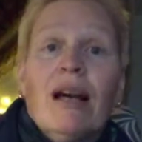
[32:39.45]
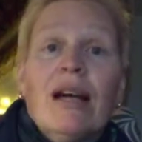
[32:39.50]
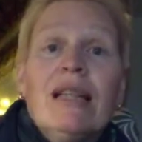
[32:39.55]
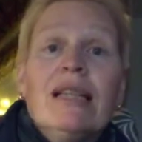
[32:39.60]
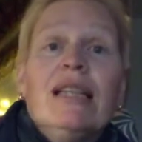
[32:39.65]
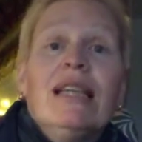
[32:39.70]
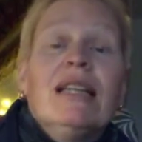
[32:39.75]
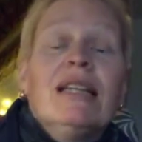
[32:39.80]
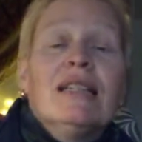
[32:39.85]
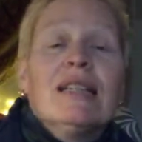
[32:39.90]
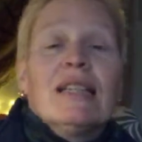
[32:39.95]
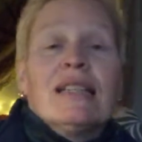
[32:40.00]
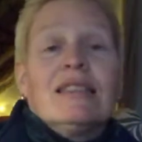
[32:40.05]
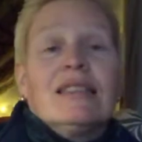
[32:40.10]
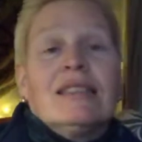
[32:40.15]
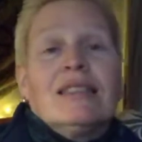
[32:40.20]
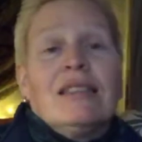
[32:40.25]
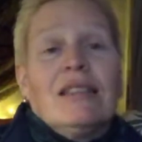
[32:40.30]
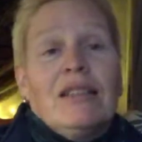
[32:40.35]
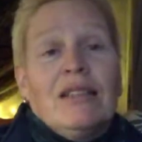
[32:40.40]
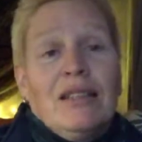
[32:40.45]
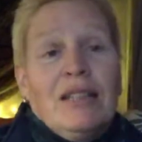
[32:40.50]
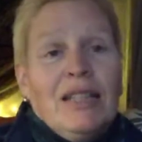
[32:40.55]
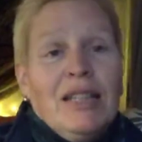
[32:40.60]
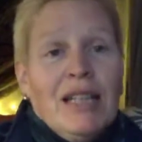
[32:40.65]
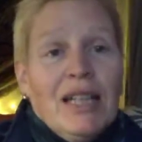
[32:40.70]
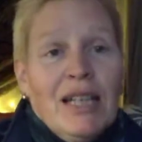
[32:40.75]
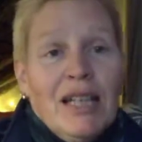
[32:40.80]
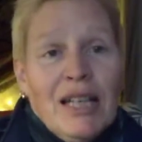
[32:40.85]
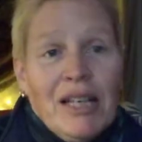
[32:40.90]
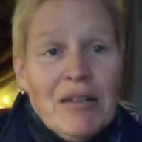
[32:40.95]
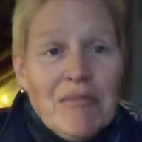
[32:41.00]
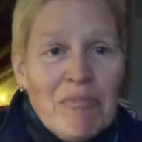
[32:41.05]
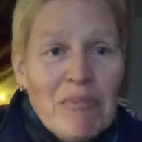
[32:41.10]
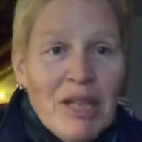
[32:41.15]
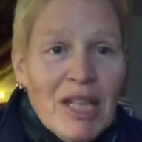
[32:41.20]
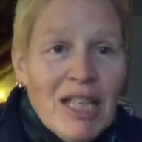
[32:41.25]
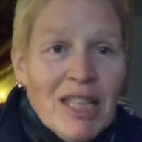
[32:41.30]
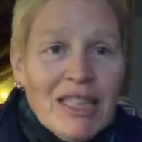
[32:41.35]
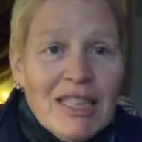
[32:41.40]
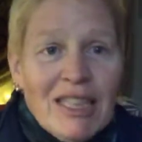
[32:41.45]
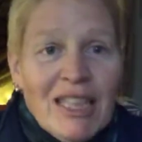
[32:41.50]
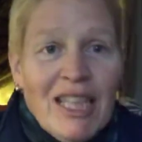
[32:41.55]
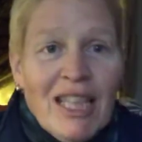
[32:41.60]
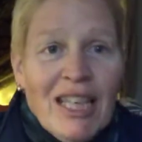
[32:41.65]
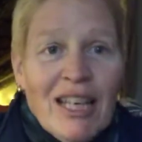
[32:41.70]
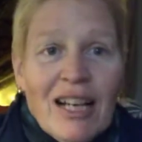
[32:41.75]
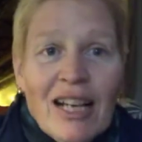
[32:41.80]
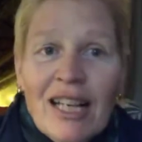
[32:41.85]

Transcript: I think that's the biggest thing.